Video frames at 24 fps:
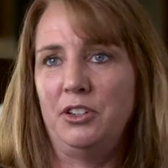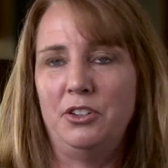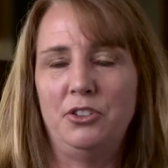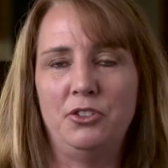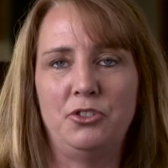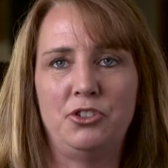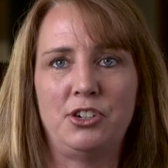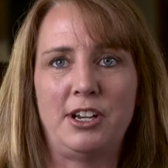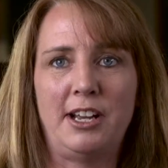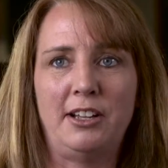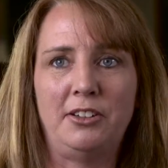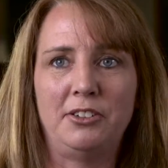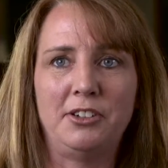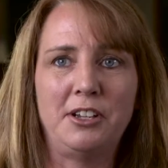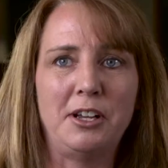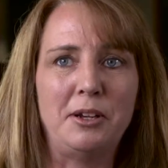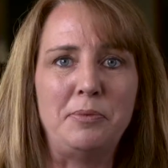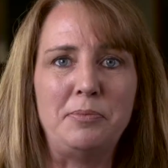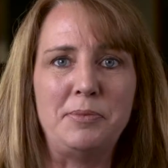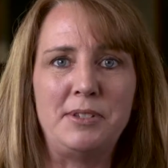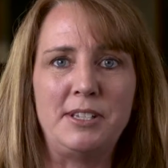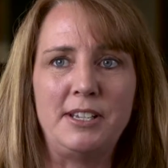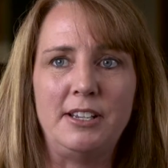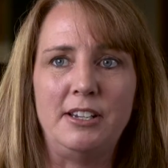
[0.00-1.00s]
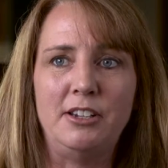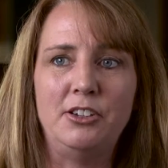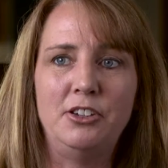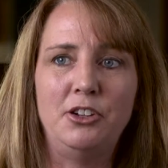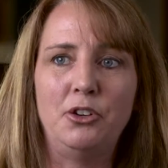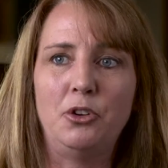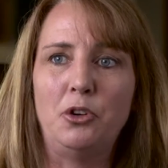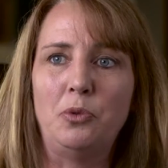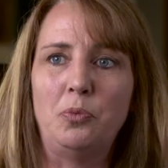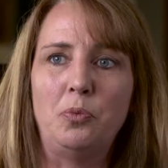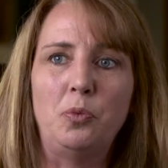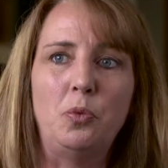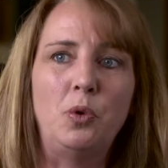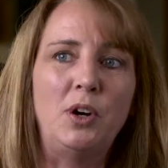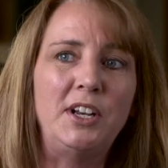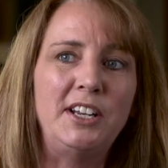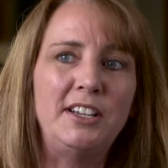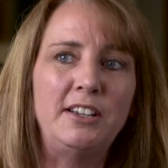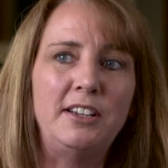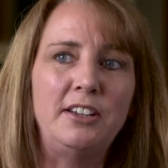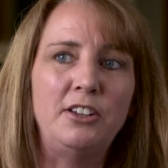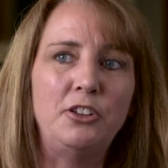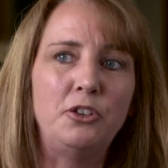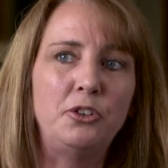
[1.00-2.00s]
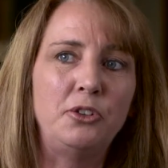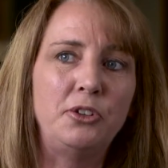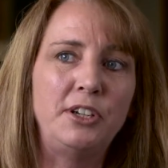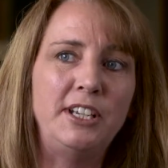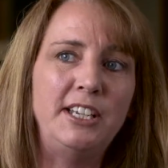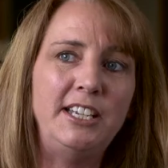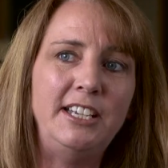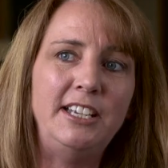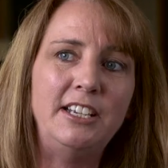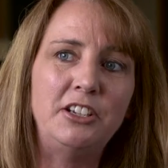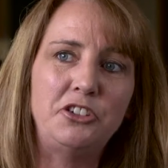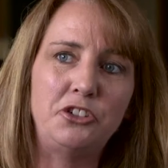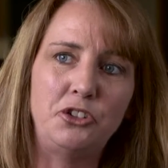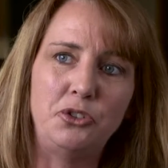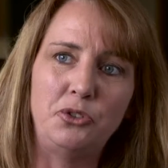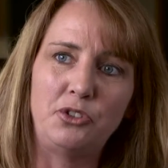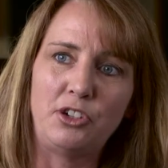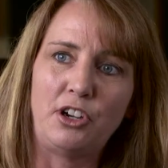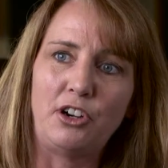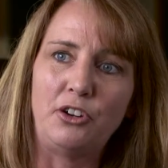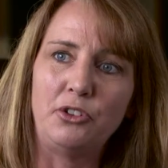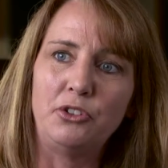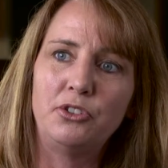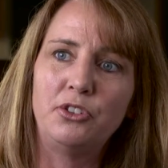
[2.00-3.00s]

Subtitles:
a new child comes into your home what their key issues are.